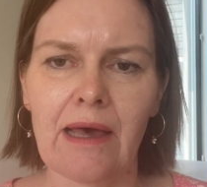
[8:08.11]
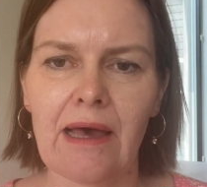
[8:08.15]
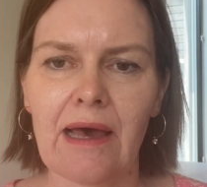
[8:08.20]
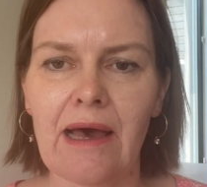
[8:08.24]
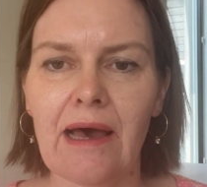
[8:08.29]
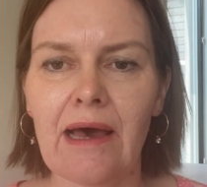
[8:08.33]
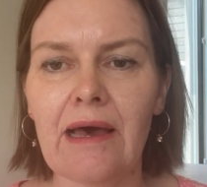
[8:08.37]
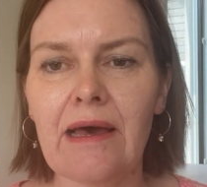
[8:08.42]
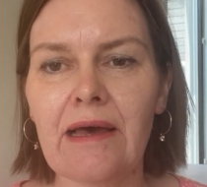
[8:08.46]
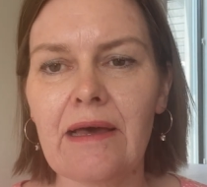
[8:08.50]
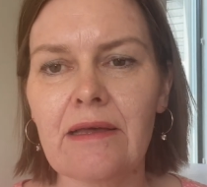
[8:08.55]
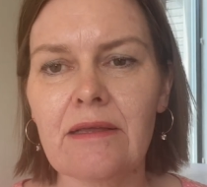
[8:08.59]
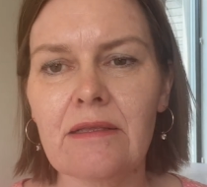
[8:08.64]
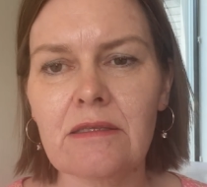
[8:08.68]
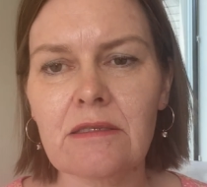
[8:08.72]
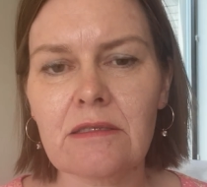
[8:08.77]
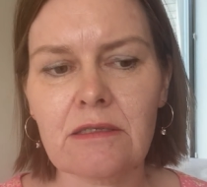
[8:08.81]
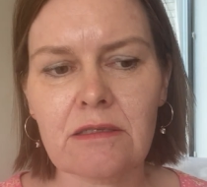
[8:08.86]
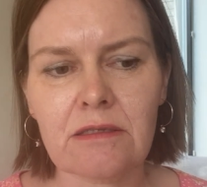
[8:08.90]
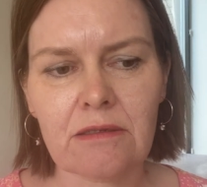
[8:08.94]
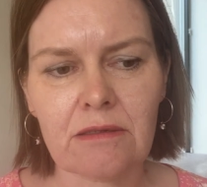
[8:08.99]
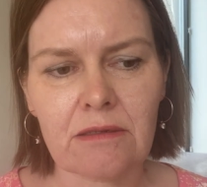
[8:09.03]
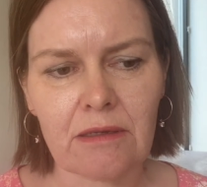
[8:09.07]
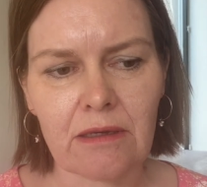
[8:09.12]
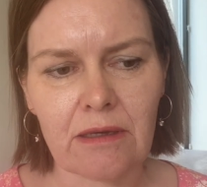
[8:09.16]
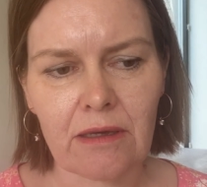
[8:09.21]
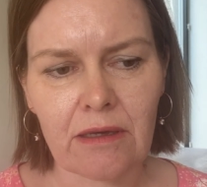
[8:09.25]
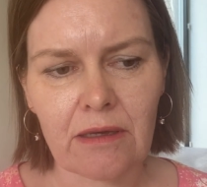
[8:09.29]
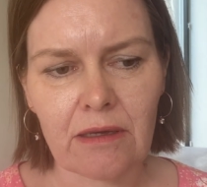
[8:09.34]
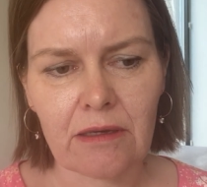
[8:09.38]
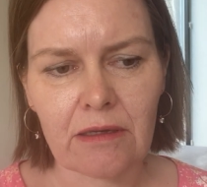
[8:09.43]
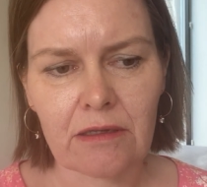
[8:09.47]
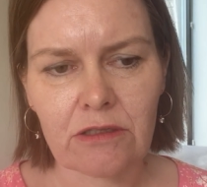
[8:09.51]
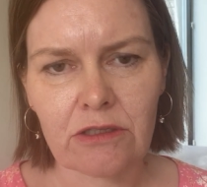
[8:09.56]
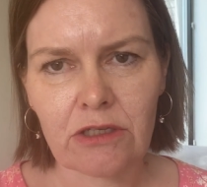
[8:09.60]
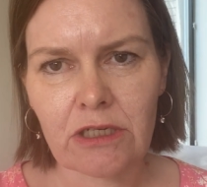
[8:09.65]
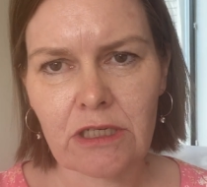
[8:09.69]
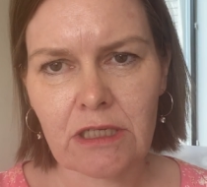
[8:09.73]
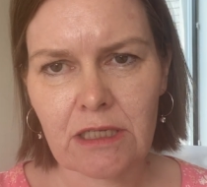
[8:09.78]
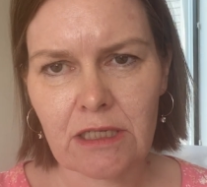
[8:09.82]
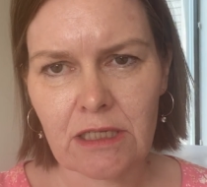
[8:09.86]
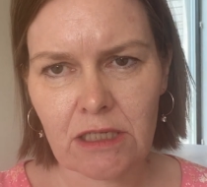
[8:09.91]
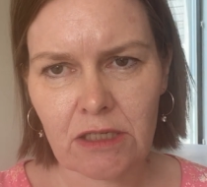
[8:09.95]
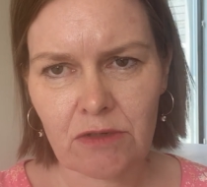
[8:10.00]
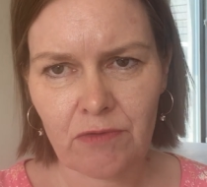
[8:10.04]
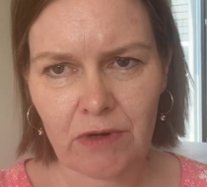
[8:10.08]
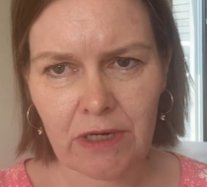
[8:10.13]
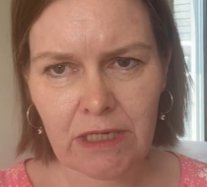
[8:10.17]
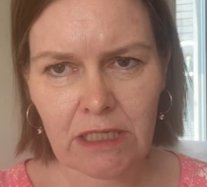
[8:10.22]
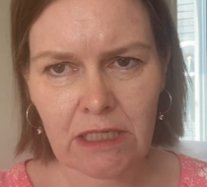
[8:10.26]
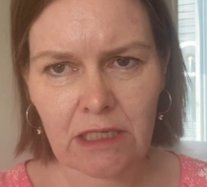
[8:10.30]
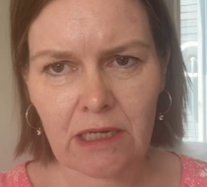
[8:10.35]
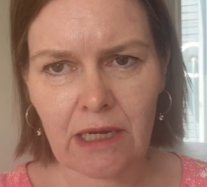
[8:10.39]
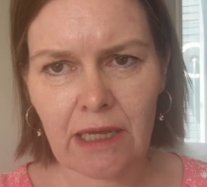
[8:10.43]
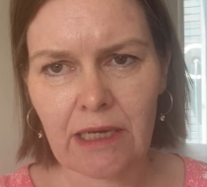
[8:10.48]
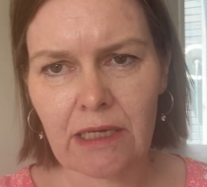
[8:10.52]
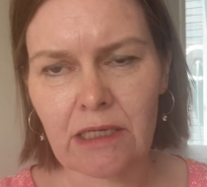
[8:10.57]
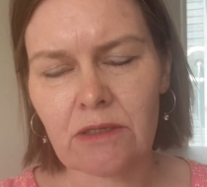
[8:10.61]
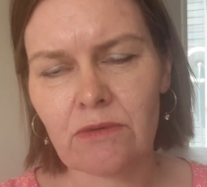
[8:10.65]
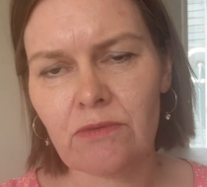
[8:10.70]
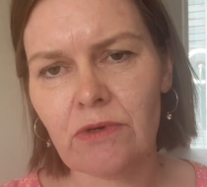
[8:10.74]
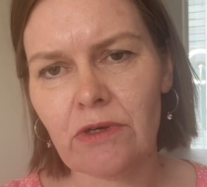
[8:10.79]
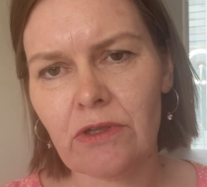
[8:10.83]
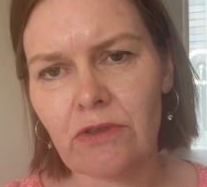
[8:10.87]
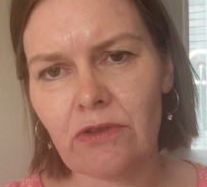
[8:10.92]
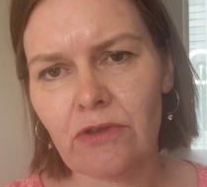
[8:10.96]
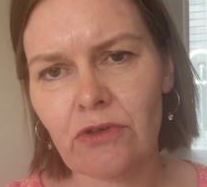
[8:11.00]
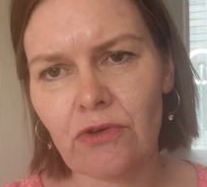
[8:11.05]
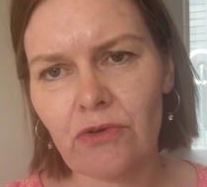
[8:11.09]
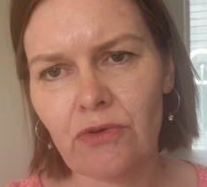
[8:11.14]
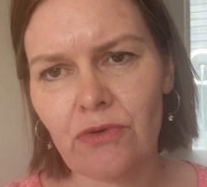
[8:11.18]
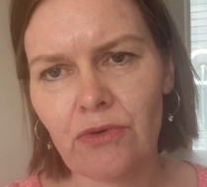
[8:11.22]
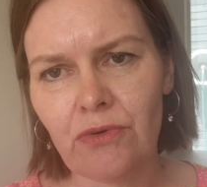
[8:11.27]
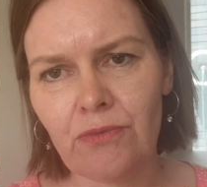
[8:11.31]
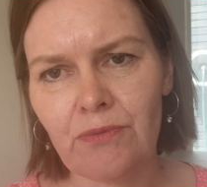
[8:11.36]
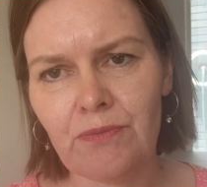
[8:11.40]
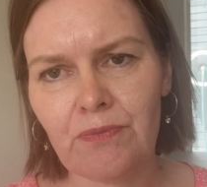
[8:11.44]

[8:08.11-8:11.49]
And does this resonate with you?